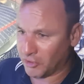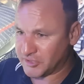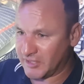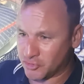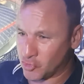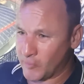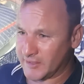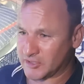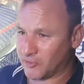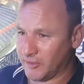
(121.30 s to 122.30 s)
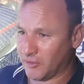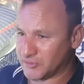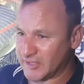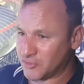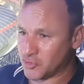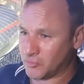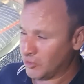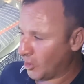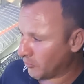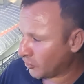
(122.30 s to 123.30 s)
I'll take a draw here tonight. I'll take a draw.
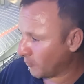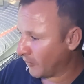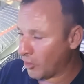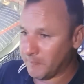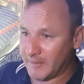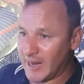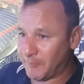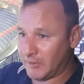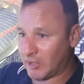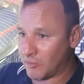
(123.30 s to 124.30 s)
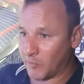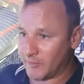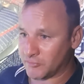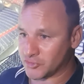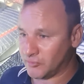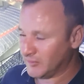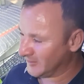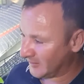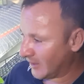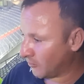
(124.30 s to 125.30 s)
I would have gone. I've been happy to go away with draw.
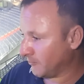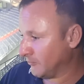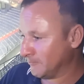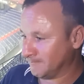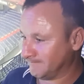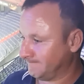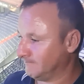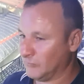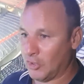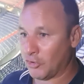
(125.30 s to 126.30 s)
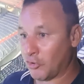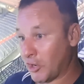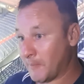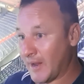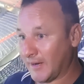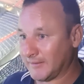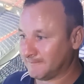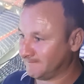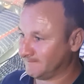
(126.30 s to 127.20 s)
Now I'm. I got to go back.